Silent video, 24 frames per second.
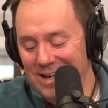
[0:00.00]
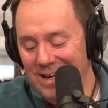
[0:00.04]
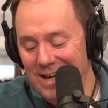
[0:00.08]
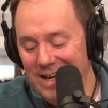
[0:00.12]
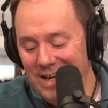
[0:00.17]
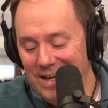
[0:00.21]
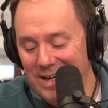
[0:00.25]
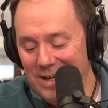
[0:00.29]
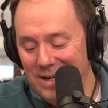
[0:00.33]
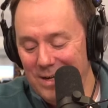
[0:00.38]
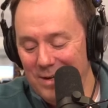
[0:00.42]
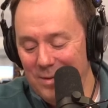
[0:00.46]

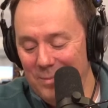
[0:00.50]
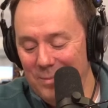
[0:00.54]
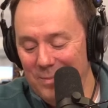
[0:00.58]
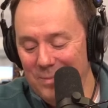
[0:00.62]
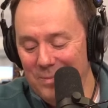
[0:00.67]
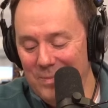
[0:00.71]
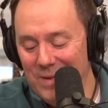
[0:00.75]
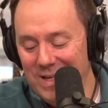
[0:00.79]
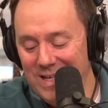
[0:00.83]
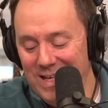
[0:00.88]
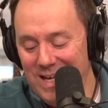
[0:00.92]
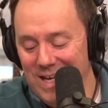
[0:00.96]

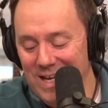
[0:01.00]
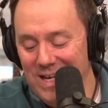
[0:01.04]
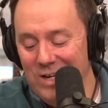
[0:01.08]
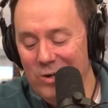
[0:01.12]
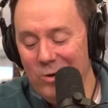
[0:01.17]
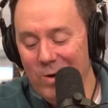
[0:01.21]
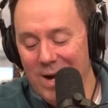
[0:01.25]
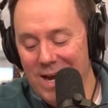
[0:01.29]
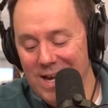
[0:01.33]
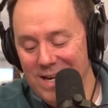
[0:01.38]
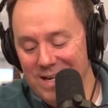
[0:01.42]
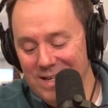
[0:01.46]
Um, the king
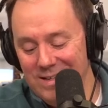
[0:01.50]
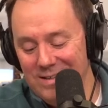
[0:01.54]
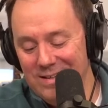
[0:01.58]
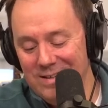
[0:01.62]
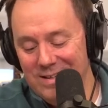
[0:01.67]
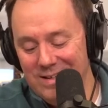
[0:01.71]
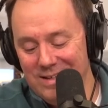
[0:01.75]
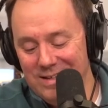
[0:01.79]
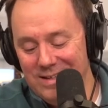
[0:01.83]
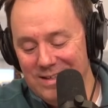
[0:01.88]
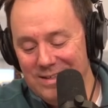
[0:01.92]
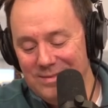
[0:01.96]
granted
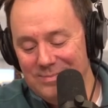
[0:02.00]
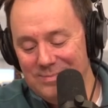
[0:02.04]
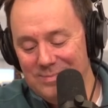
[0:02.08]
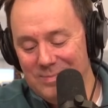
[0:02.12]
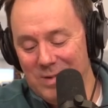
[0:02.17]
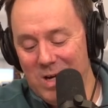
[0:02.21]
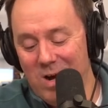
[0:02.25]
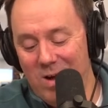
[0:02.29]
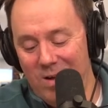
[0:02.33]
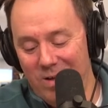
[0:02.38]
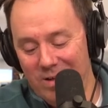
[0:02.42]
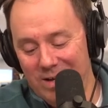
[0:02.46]
the
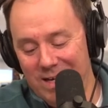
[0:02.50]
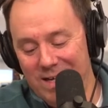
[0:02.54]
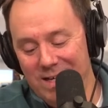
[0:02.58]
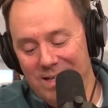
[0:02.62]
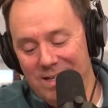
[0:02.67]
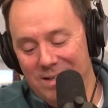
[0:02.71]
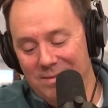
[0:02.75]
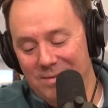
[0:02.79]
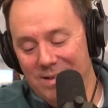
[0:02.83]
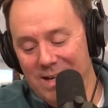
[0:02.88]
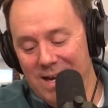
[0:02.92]
colony,